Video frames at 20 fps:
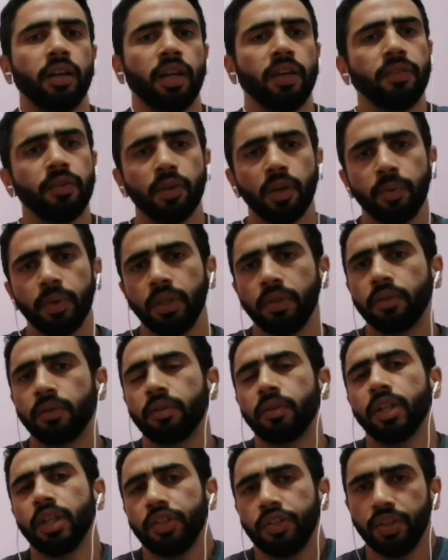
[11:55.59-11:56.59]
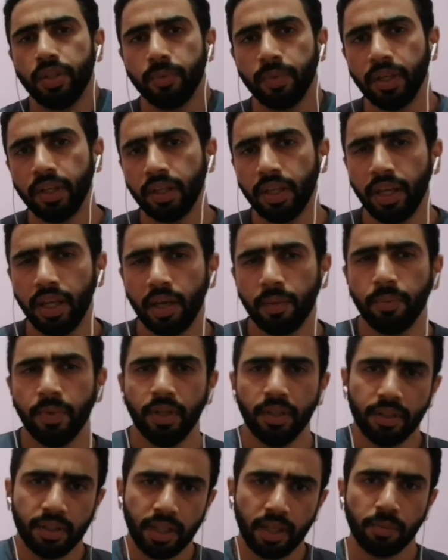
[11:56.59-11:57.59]
If you have in your Gmail app
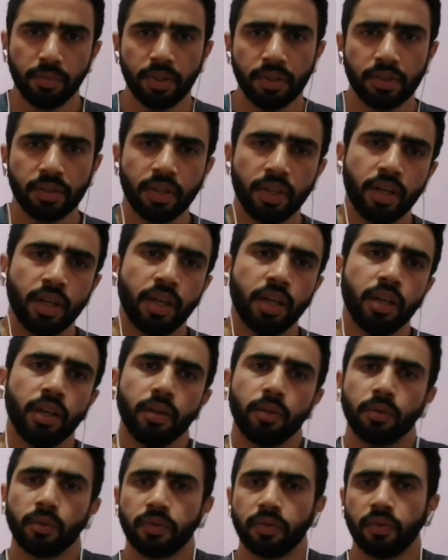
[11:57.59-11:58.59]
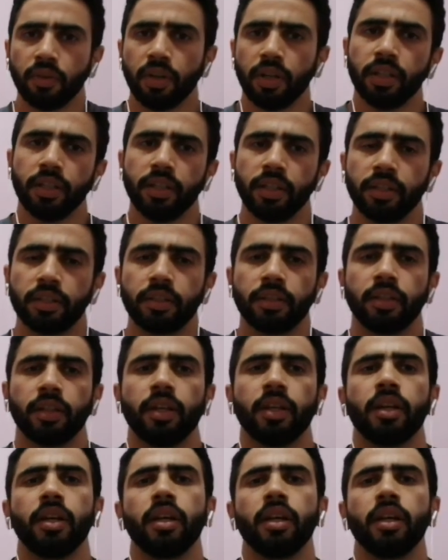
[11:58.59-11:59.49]
in tablets, you'll find it